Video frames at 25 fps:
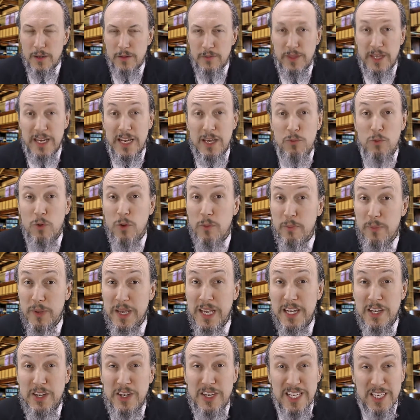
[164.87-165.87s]
then it would
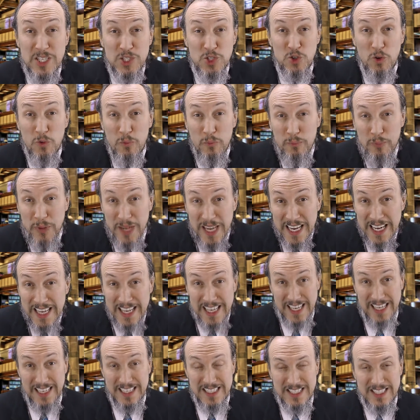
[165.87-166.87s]
be
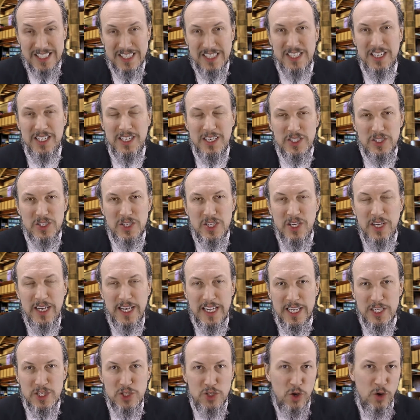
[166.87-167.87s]
disobedience to
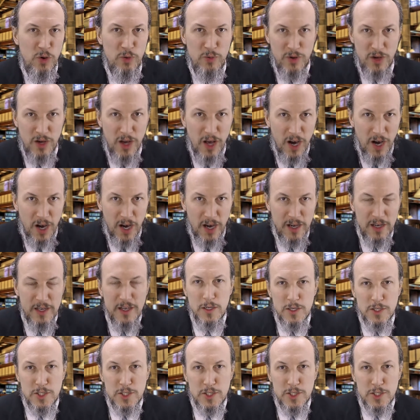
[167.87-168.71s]
his own law.